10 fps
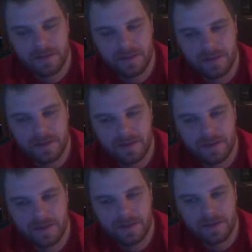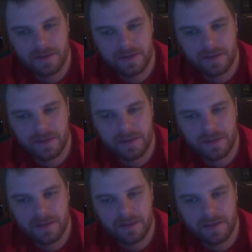
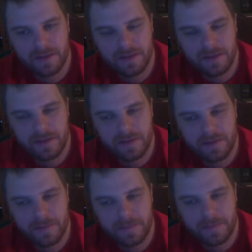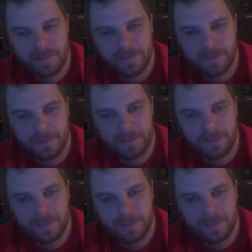This person isn't speaking.